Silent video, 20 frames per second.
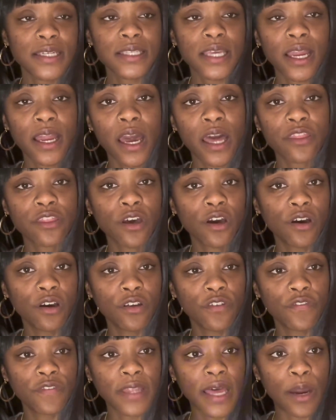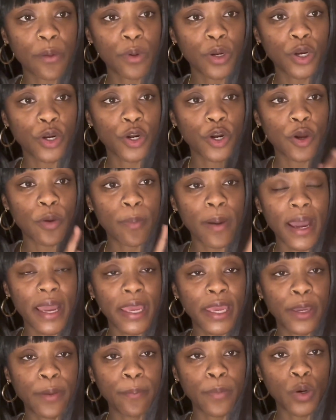I got The Hood Flower Girl by
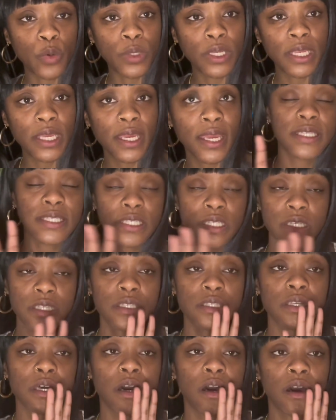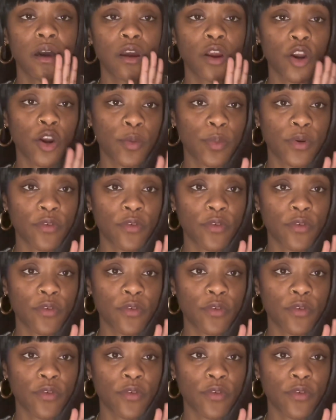Monique. This is urban